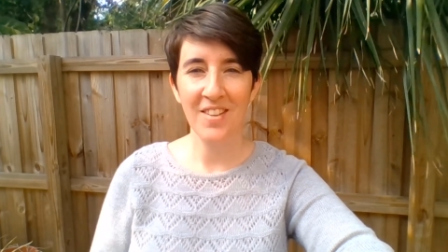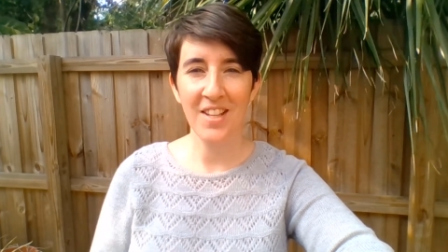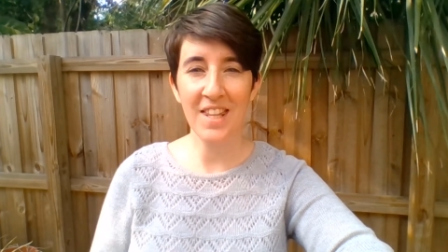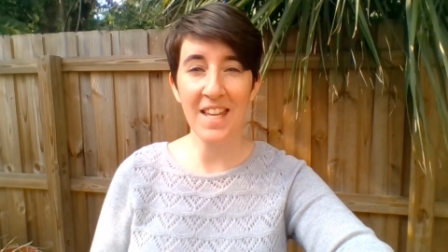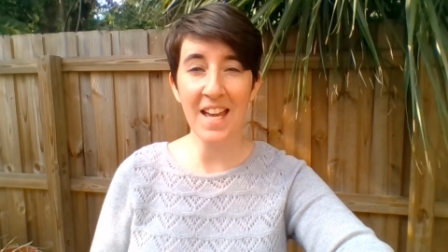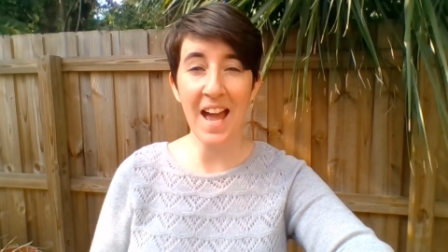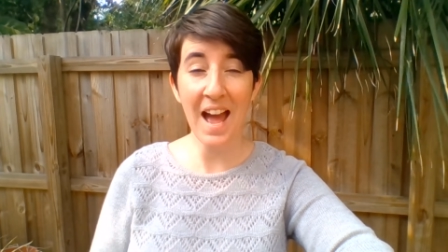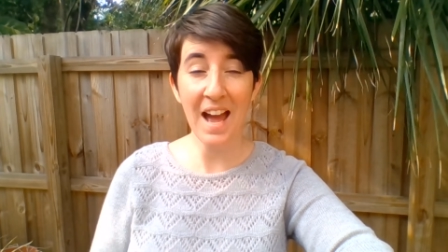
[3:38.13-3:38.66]

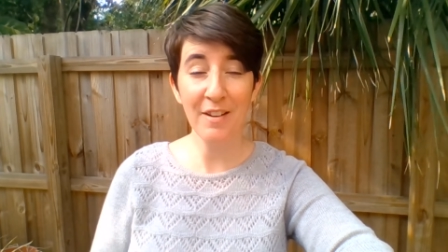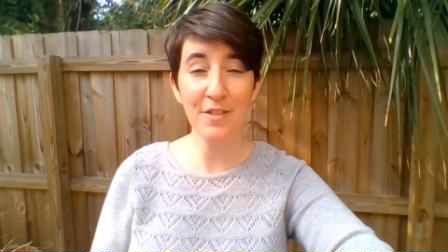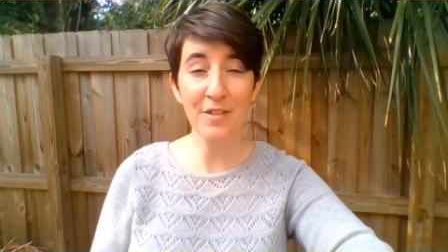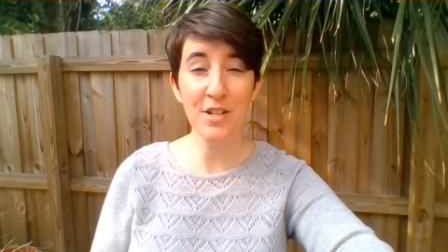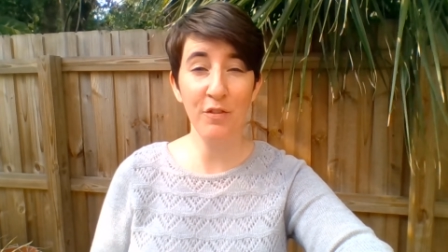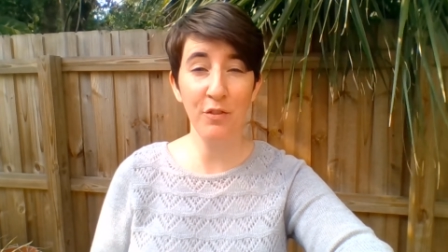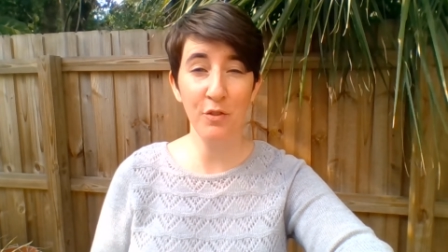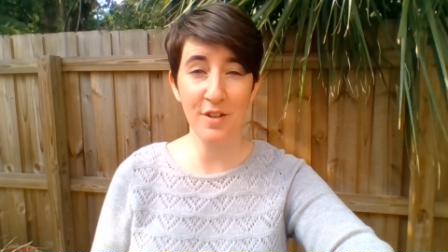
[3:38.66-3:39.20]
The
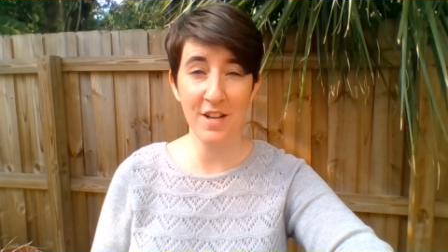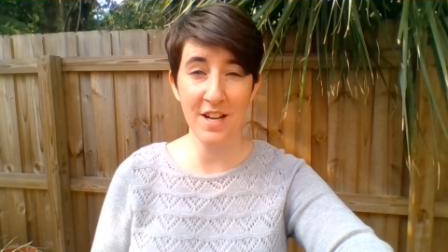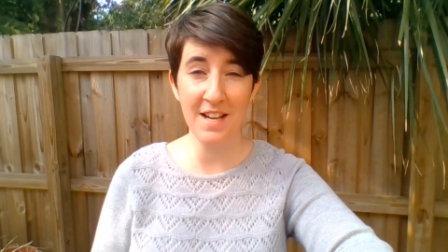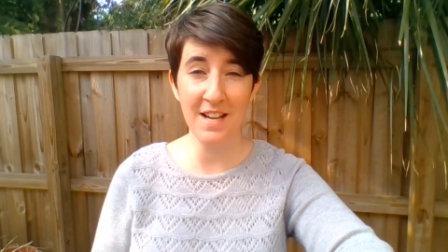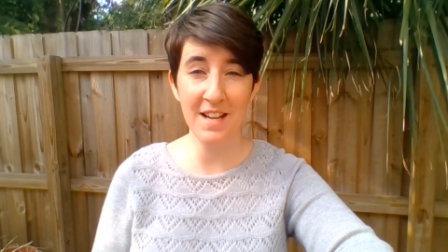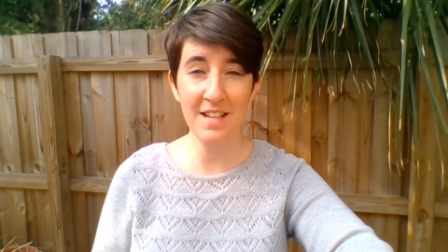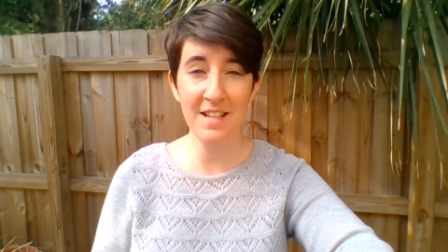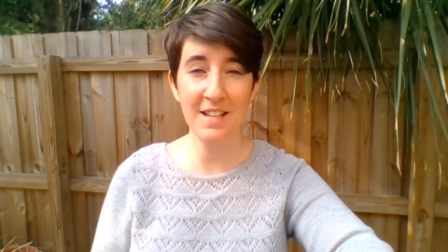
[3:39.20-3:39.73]
average
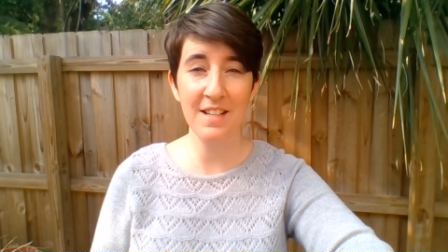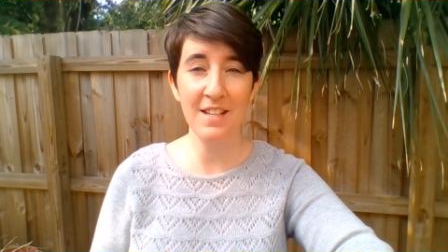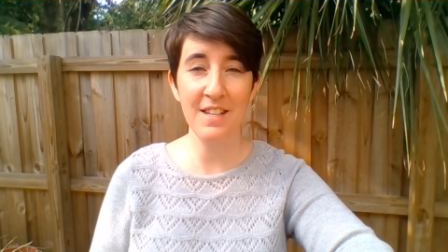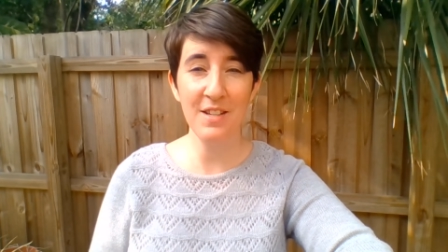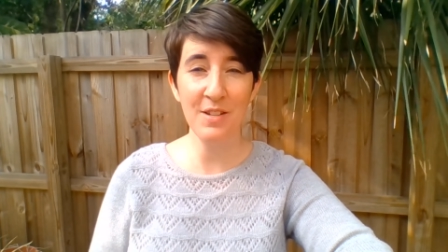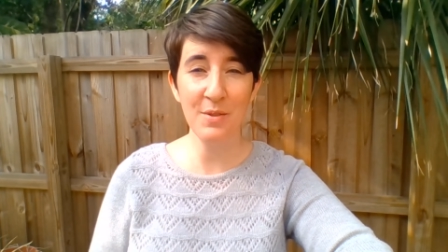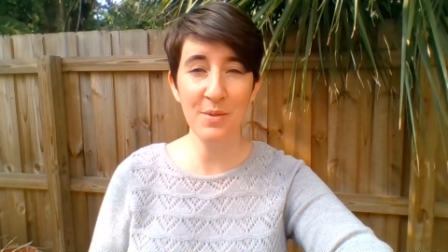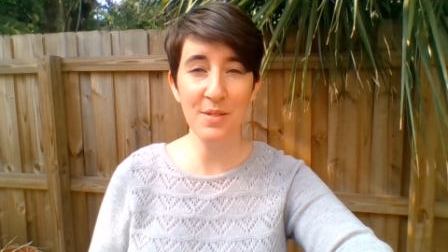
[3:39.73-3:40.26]
Floridian
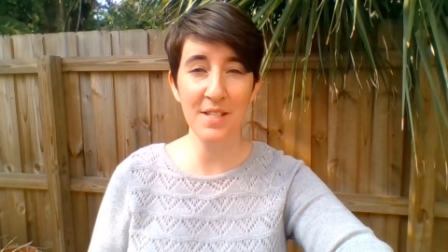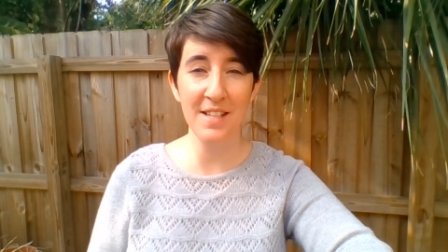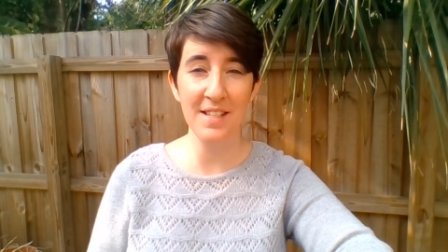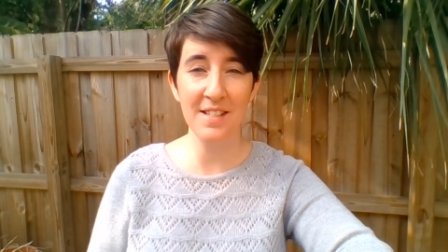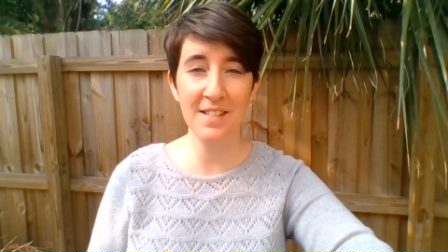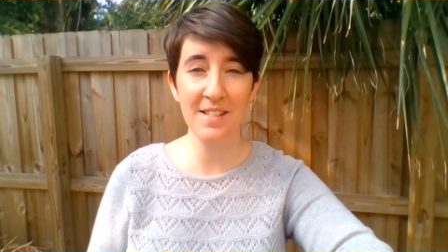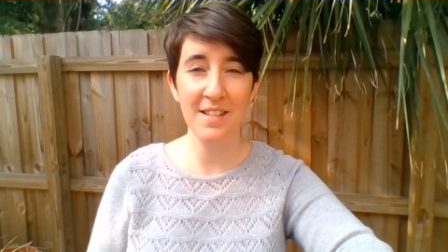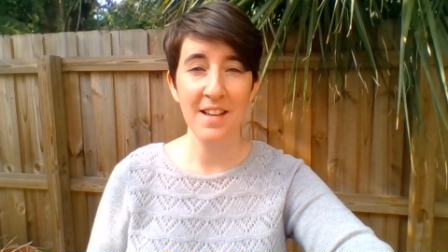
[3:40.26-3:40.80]

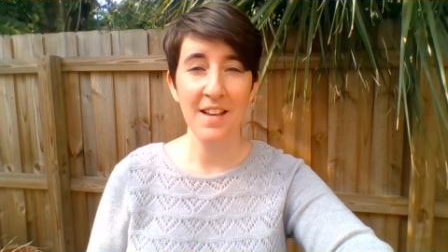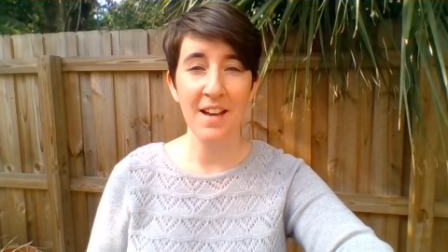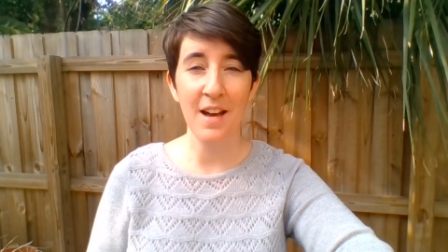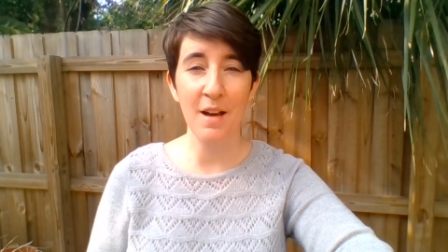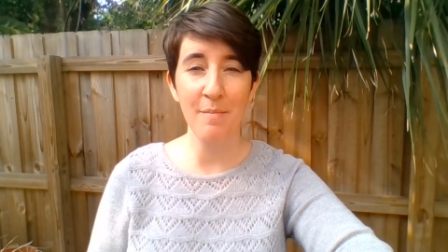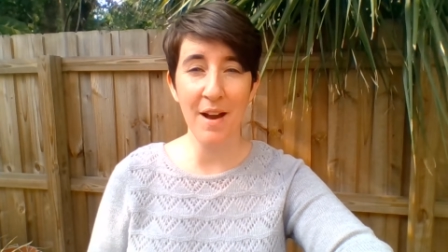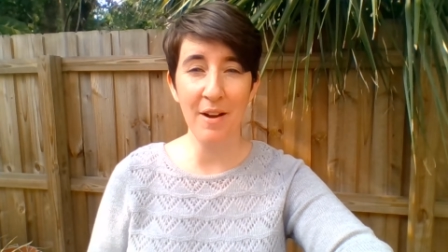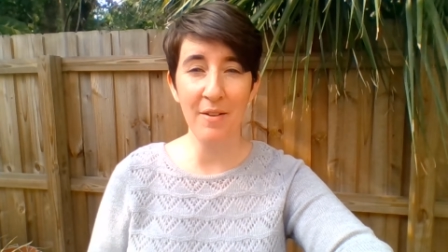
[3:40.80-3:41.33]
uses
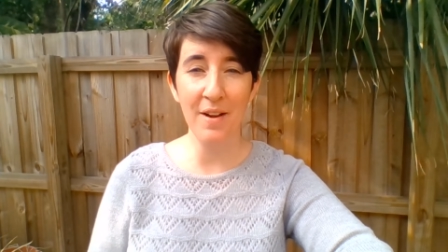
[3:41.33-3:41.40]
about